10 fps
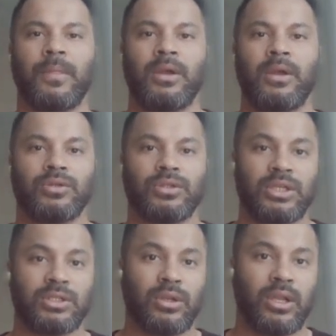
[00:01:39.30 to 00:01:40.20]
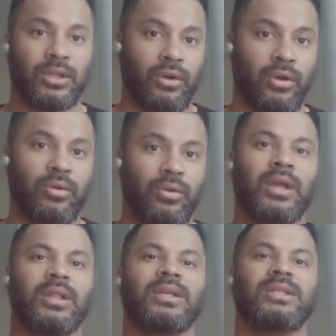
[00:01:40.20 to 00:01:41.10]
So just to let you know,
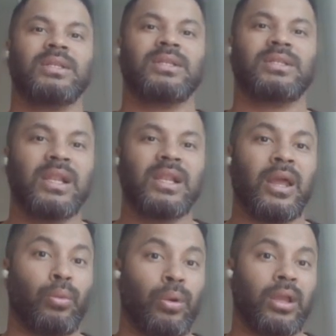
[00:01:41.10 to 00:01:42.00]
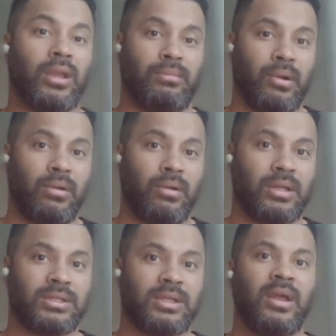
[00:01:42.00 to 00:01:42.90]
this is still a work in
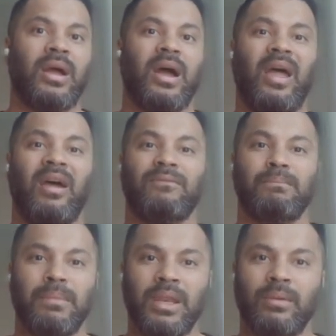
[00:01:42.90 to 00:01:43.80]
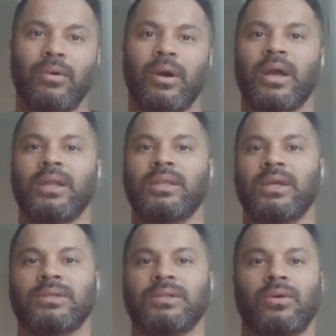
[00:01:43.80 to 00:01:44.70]
progress. I have many more
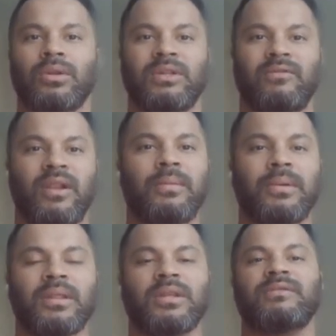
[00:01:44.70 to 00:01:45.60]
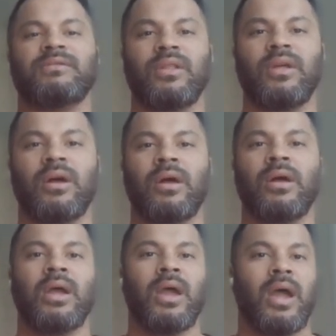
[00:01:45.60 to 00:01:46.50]
ideas on developing this further,
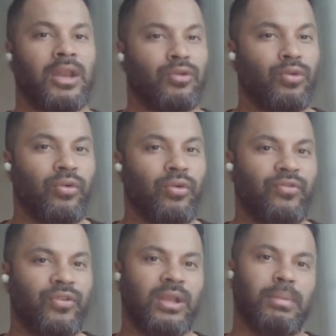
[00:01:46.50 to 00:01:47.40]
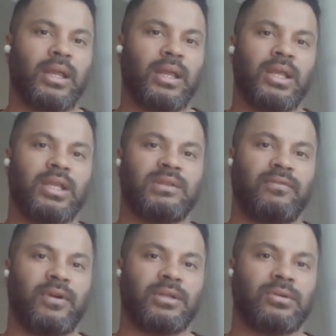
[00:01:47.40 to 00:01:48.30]
and your feedback is
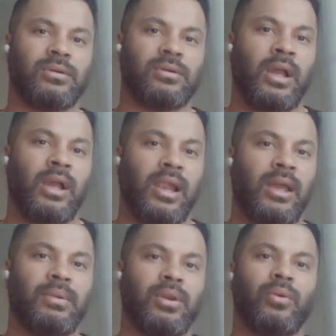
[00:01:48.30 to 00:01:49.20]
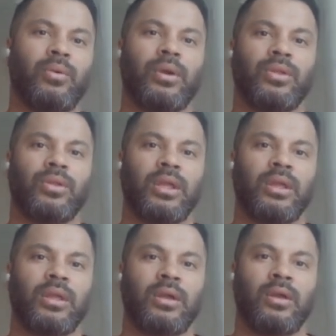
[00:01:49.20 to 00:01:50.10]
vital. Let me know what you
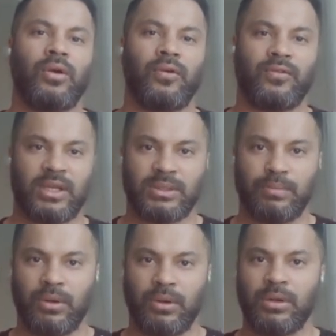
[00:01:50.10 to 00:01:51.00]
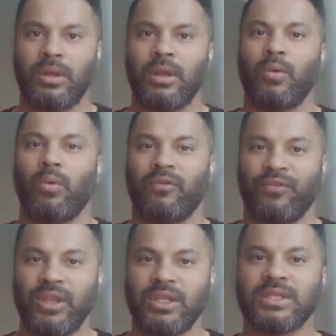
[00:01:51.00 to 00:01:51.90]
think of the dashboard, what
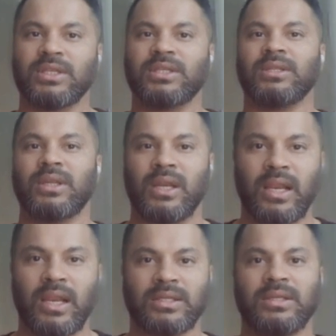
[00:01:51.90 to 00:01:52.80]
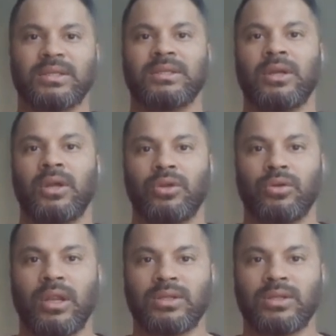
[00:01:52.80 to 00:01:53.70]
features and analysis you'd
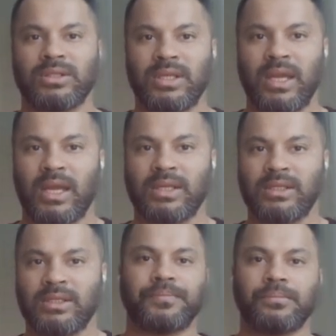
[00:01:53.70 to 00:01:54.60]
like to see added.